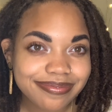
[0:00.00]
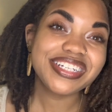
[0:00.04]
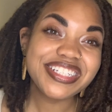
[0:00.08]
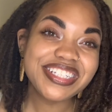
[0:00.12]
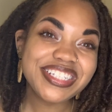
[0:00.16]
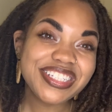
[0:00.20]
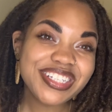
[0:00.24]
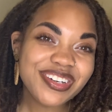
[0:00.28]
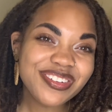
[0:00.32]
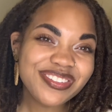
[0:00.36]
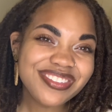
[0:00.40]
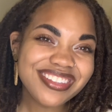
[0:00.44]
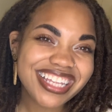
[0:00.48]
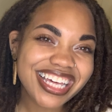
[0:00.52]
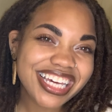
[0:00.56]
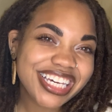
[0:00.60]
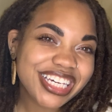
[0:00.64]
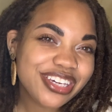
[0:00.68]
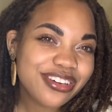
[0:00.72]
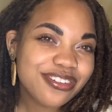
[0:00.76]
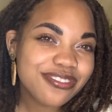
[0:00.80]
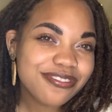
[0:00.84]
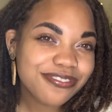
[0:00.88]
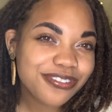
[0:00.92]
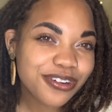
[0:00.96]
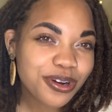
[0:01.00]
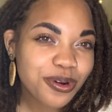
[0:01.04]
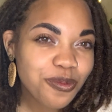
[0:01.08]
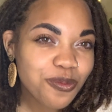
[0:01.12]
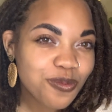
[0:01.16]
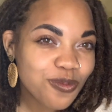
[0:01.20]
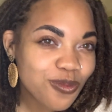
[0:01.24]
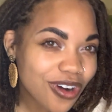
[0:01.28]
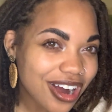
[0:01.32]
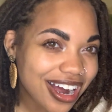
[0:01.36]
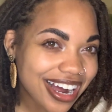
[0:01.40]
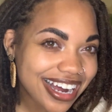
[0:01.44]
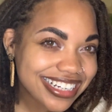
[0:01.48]
So thank you for
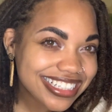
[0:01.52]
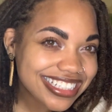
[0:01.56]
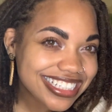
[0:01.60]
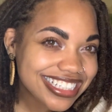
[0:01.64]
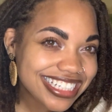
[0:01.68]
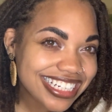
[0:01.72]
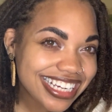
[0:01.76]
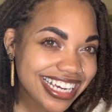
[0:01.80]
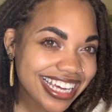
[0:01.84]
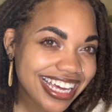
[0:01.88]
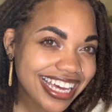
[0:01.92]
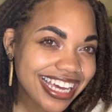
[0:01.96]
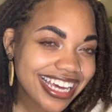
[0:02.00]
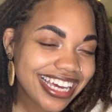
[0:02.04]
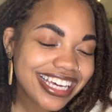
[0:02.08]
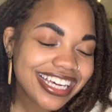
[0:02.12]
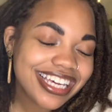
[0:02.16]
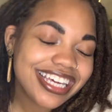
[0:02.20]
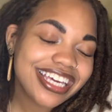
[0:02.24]
watching.